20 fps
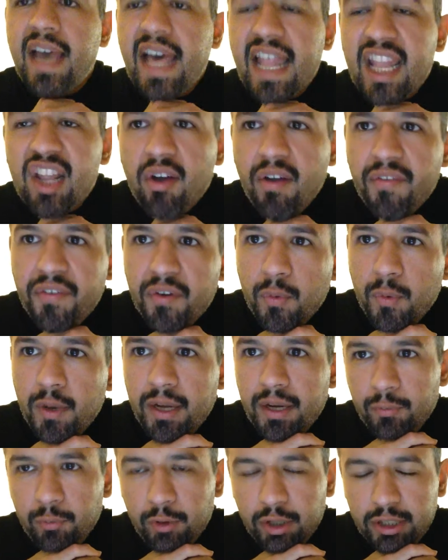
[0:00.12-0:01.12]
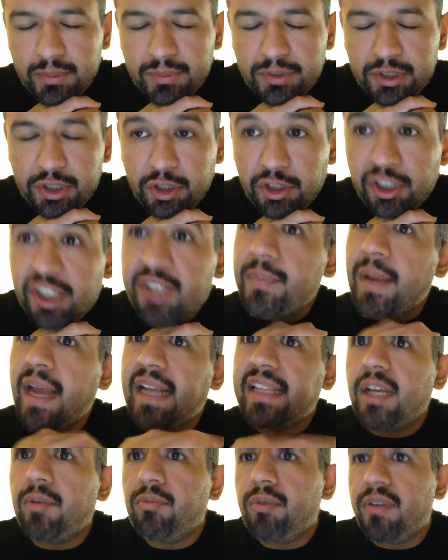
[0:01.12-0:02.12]
Hello everyone and welcome to your
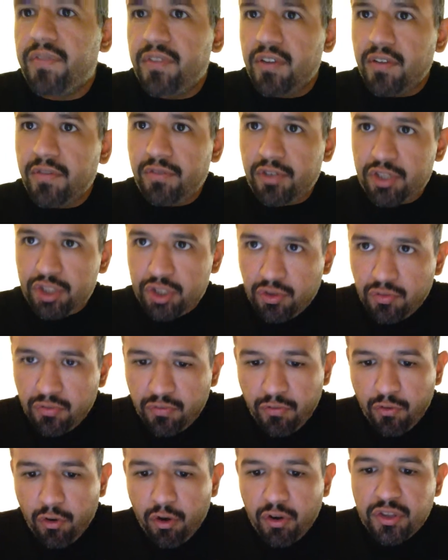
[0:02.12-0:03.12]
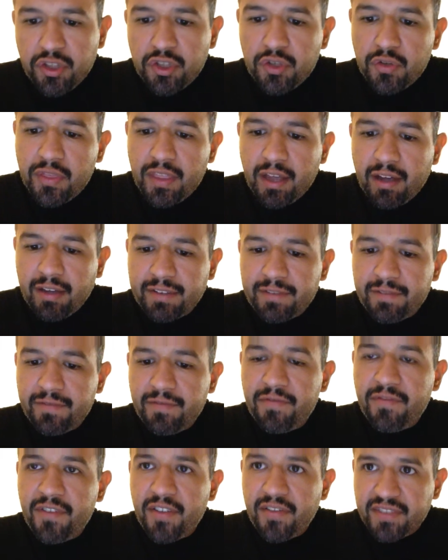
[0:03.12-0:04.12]
Smackdown review for June 4th,
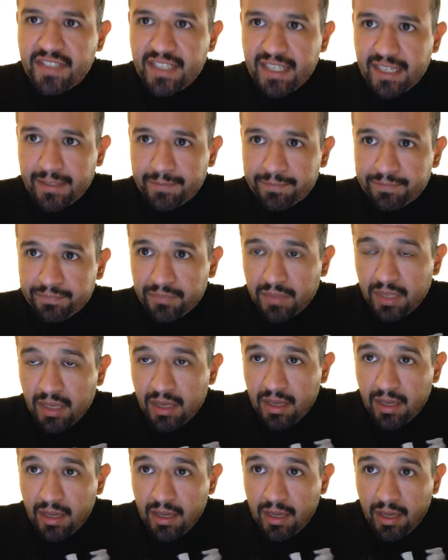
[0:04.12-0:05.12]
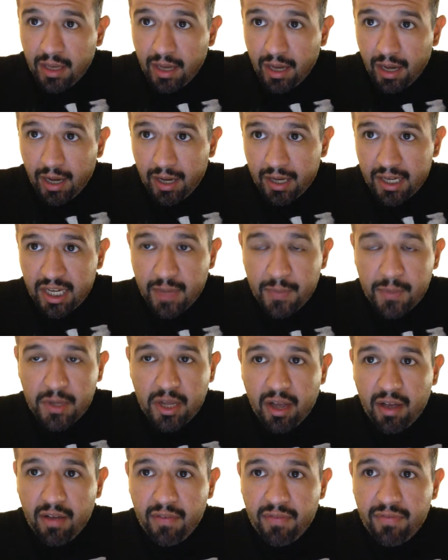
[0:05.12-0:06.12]
2015. Coming
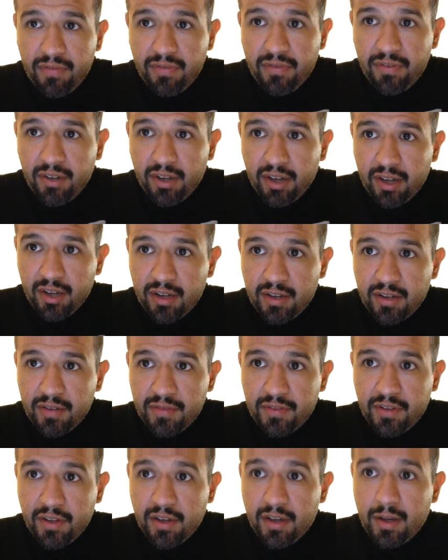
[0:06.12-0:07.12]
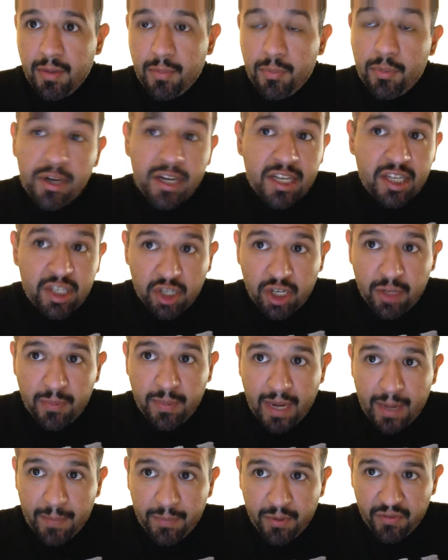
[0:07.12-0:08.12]
off of a pretty good
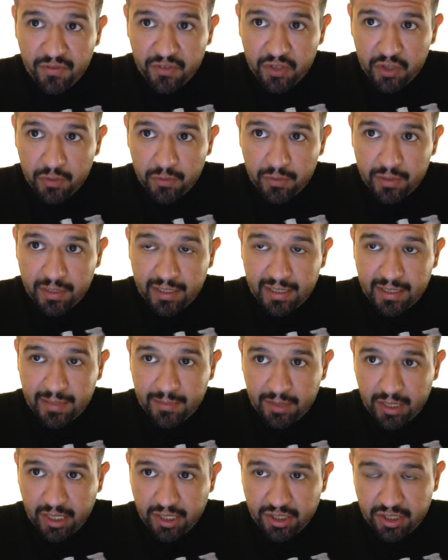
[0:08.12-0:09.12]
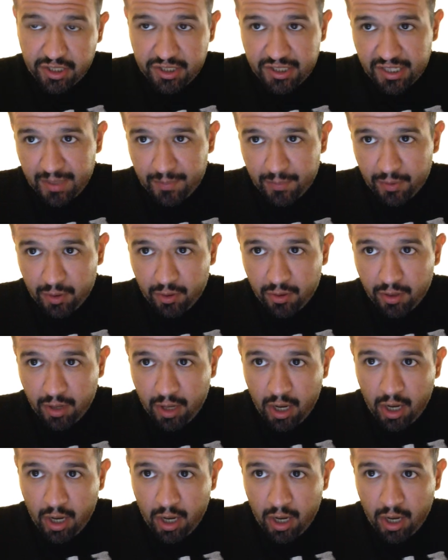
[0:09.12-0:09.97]
pay-per-view in Elimination Chamber,